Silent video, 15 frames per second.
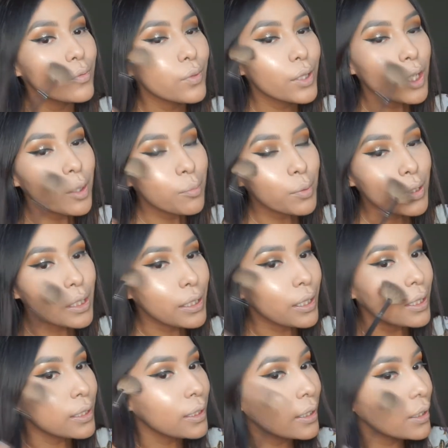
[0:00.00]
Very pretty
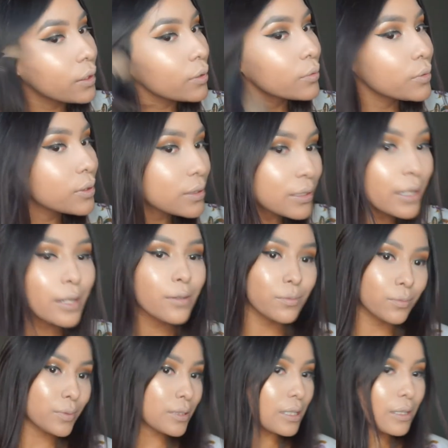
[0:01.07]
highlight. Okay, it's
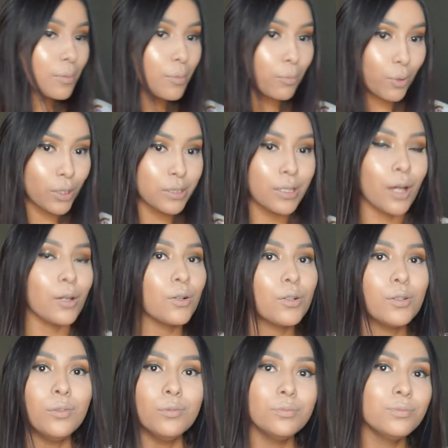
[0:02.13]
a little bit more
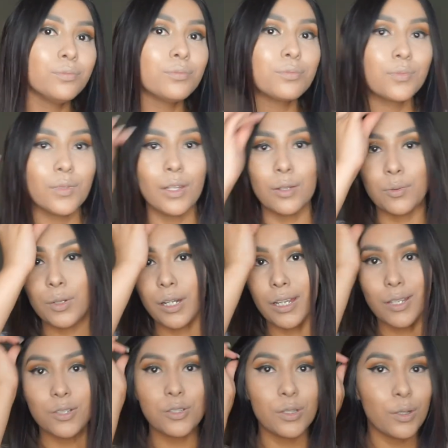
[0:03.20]
subtle than what
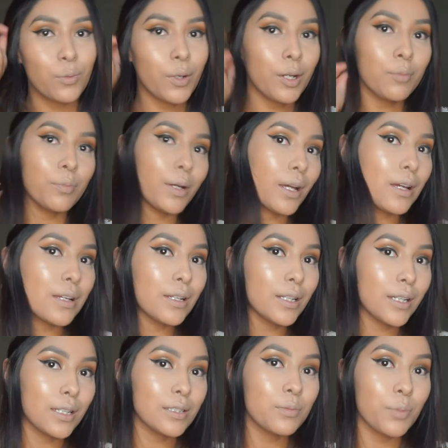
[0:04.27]
I usually wear, but
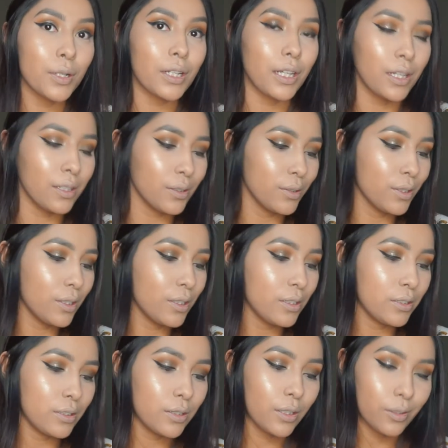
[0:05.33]
it's pretty.
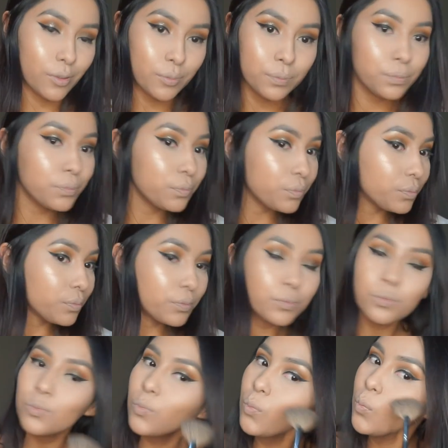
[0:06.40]
So
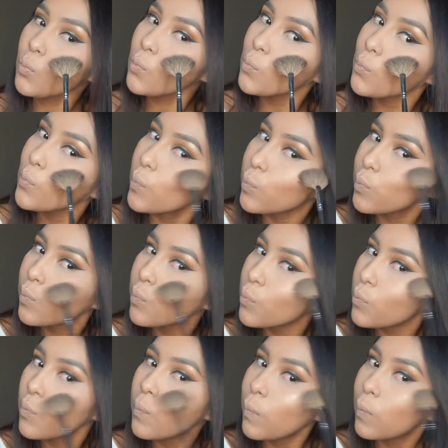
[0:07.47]

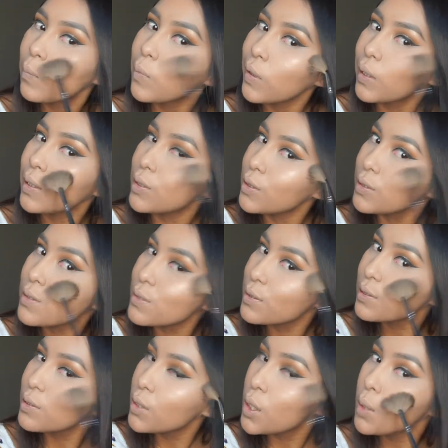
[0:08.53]
I
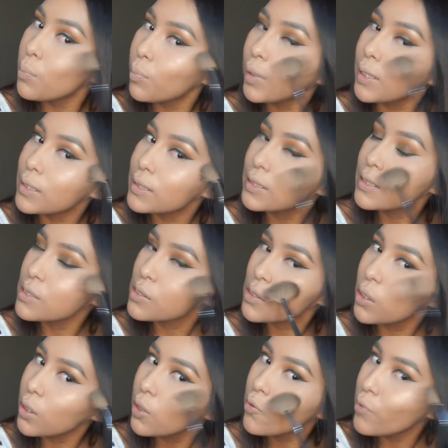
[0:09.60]
just put this
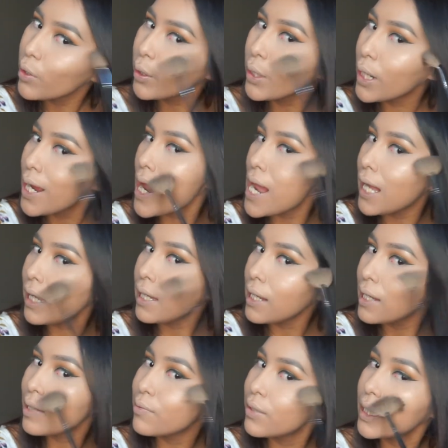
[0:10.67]
all over
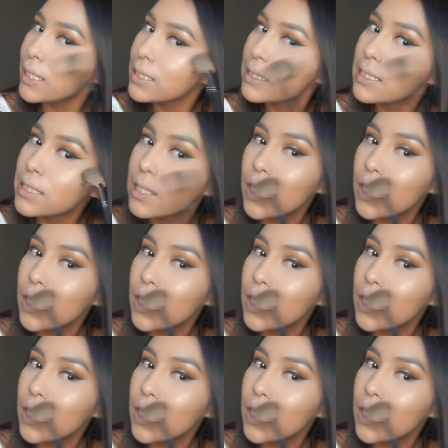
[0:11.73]
my face.